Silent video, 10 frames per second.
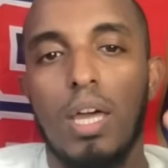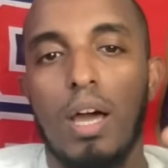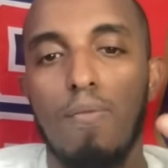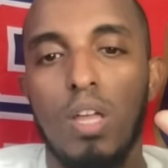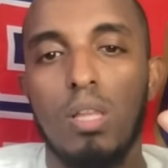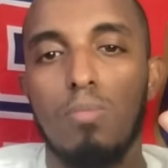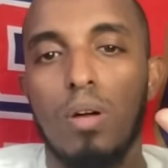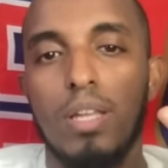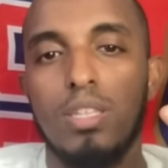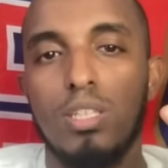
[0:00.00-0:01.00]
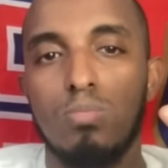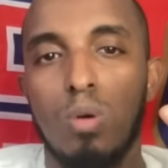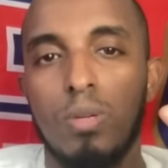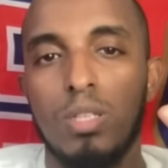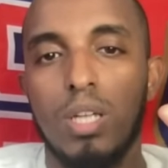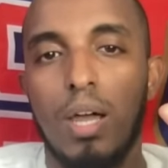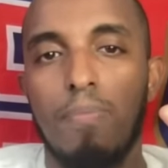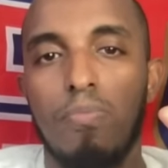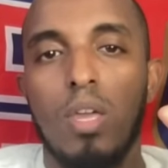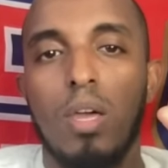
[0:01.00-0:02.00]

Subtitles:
available at this moment in time.